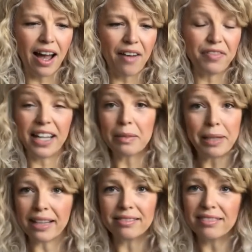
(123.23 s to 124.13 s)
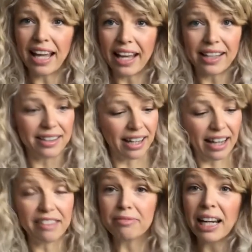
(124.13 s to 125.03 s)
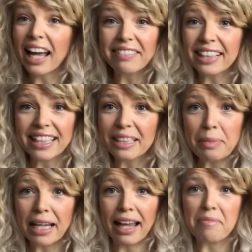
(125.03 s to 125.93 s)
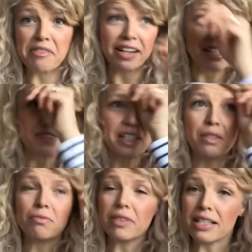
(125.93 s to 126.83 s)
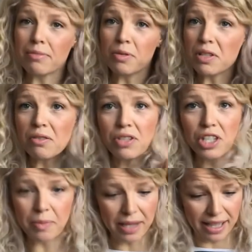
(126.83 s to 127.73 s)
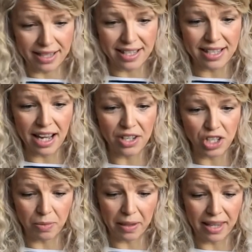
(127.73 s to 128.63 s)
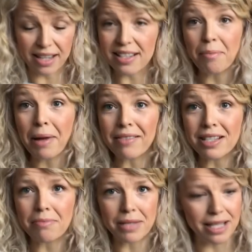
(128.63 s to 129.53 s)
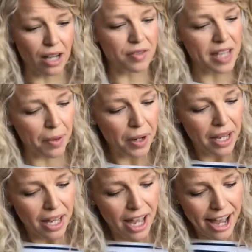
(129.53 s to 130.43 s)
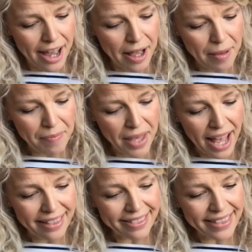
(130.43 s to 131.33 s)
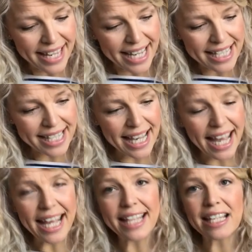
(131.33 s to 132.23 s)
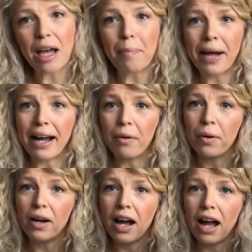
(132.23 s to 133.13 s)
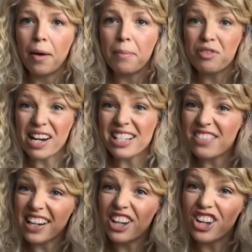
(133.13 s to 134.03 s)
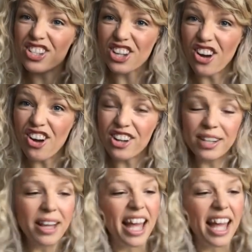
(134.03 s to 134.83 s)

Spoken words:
I feel a bit like I live my life a little bit like Miranda in some ways. I'm always doing stupid things and saying stupid things and embarrassing myself. So, and this is about Miranda and her dog.